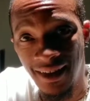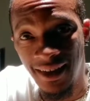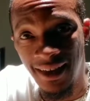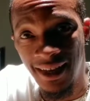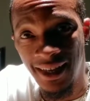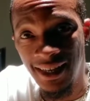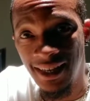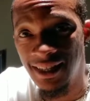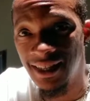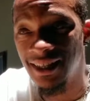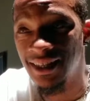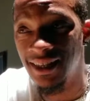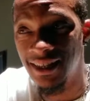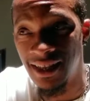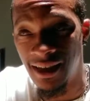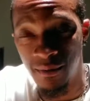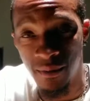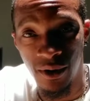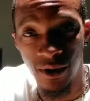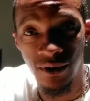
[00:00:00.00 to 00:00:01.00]
Anything
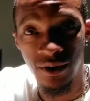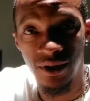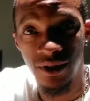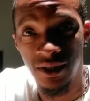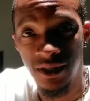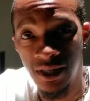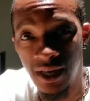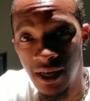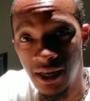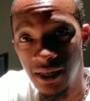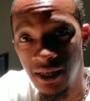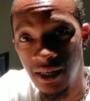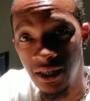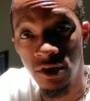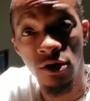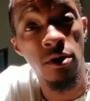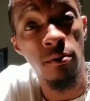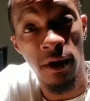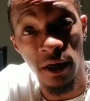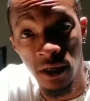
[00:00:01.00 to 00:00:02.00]
that person said is
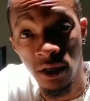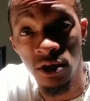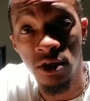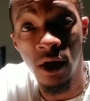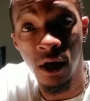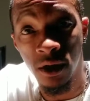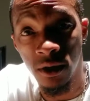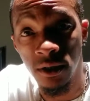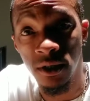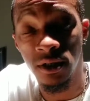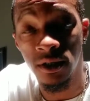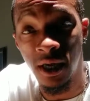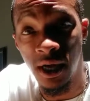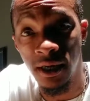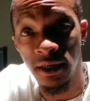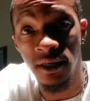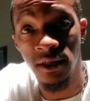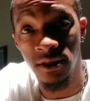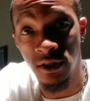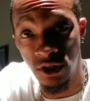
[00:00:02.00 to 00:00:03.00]
going to make you chuckle inside,
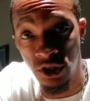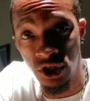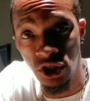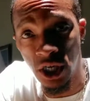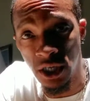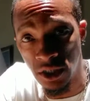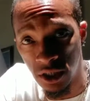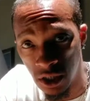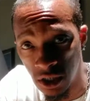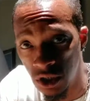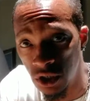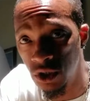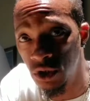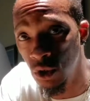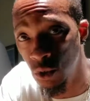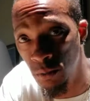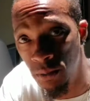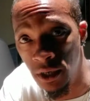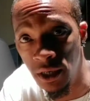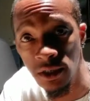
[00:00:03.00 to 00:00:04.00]
because it's just as
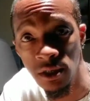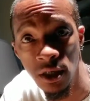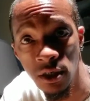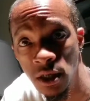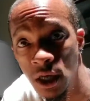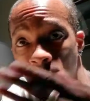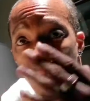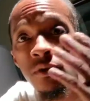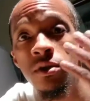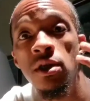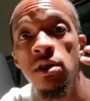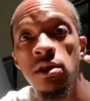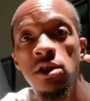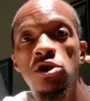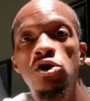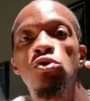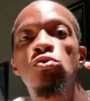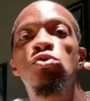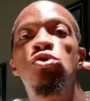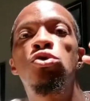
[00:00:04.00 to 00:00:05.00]
stupid as the dumb thing that
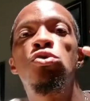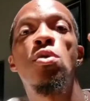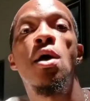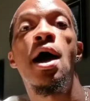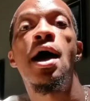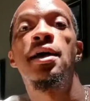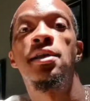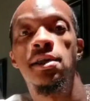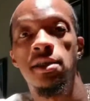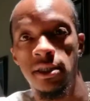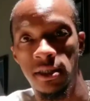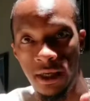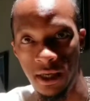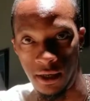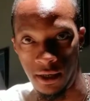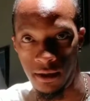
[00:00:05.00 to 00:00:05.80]
you tried to say,